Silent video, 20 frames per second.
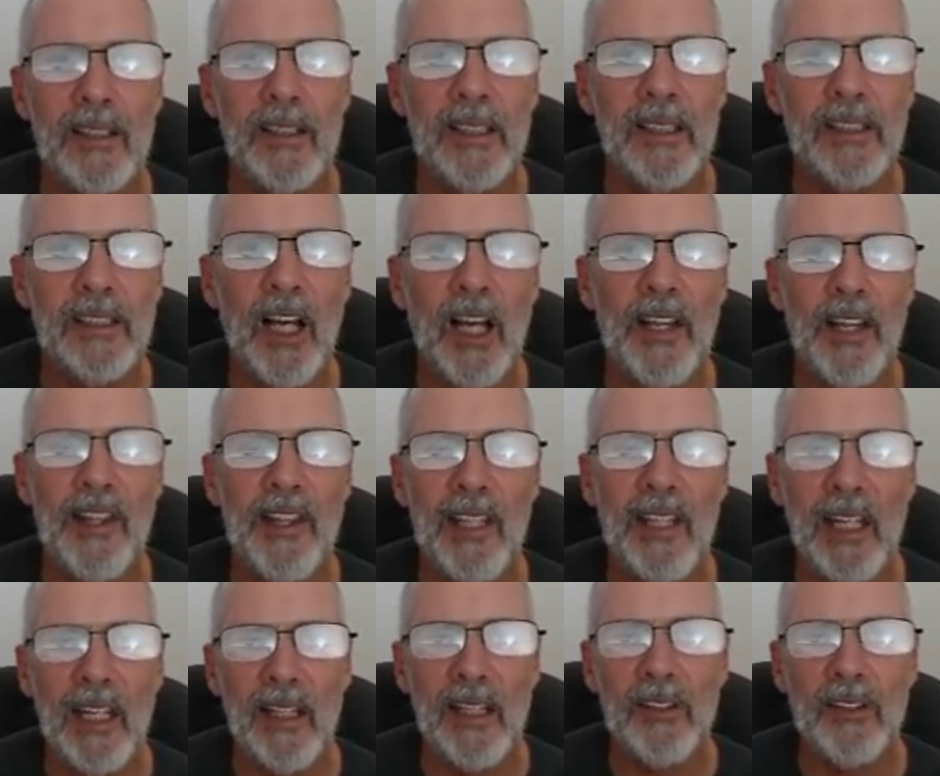It says I
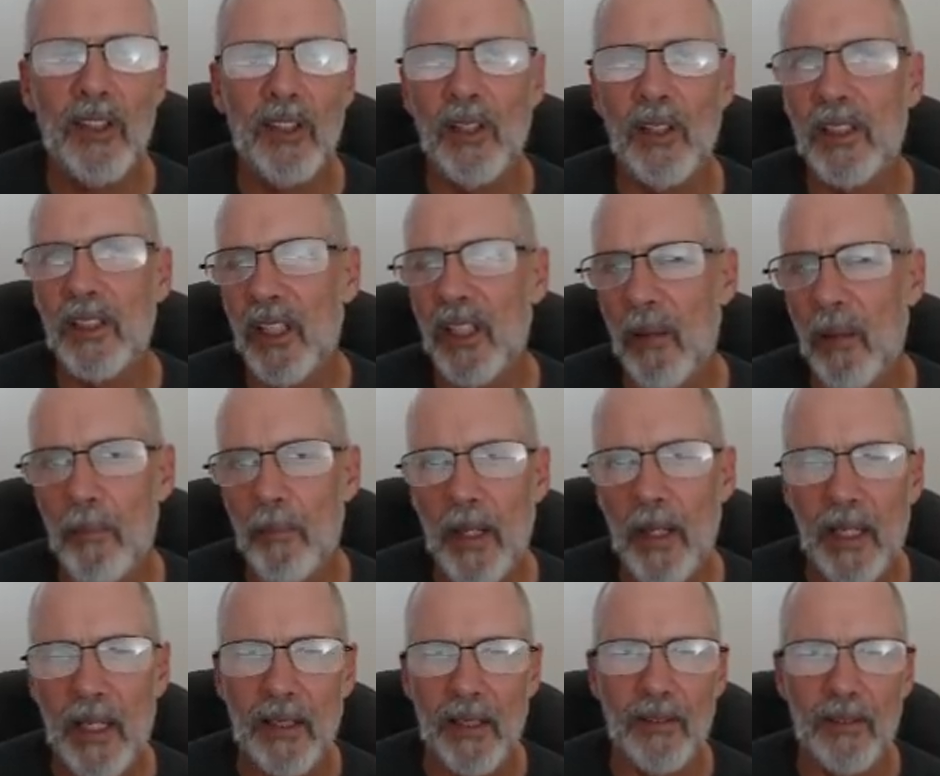think, so it's an
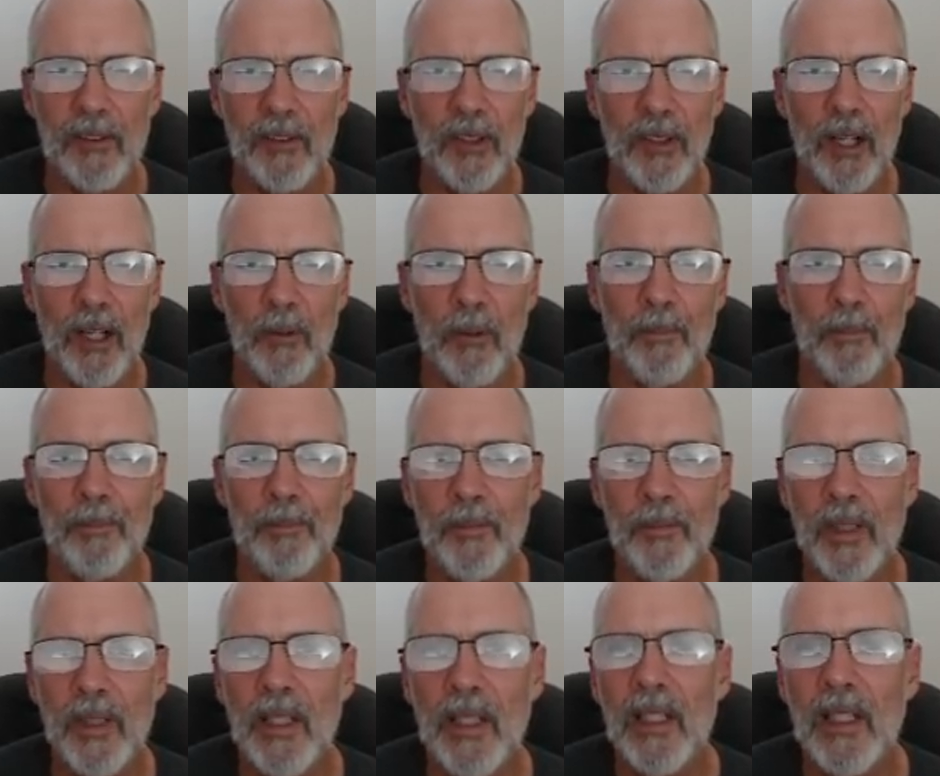opinion. So
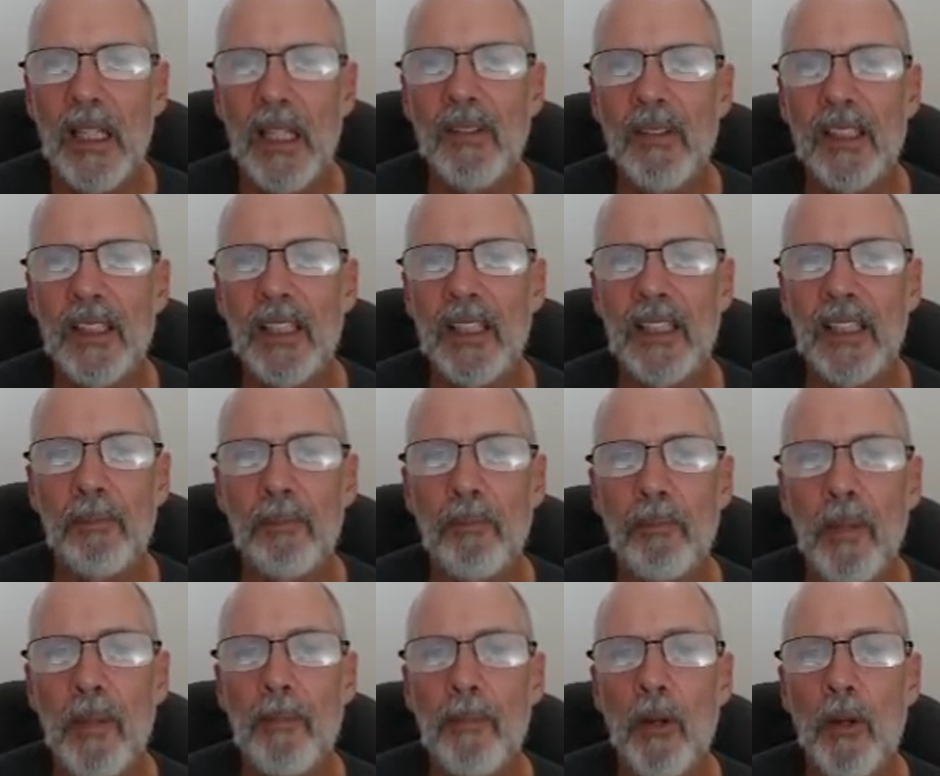if it says
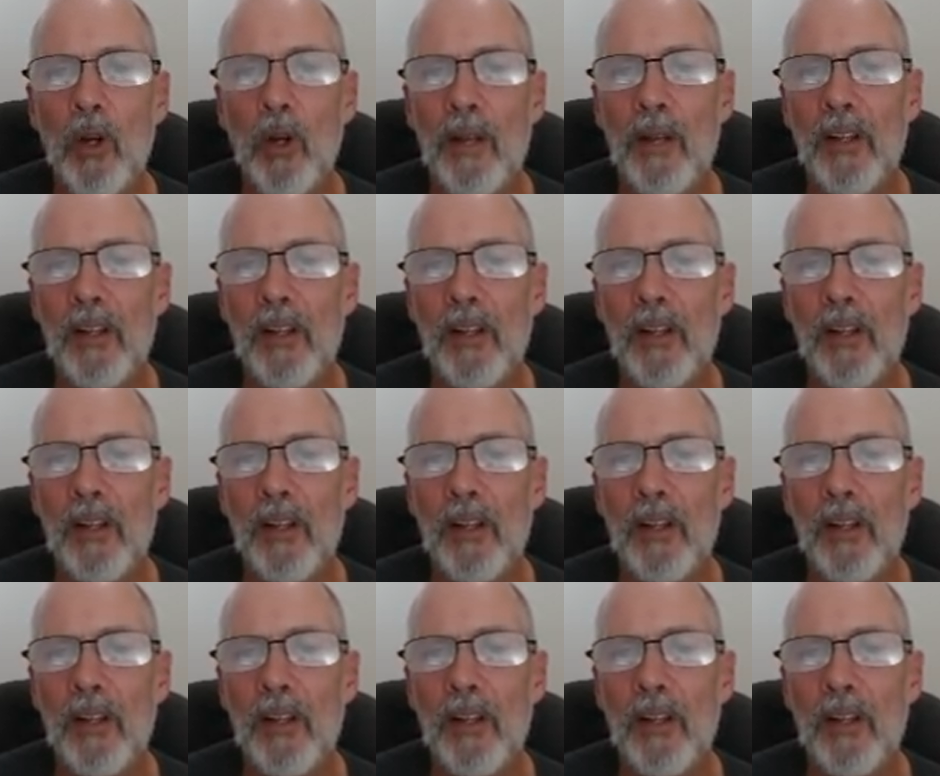people who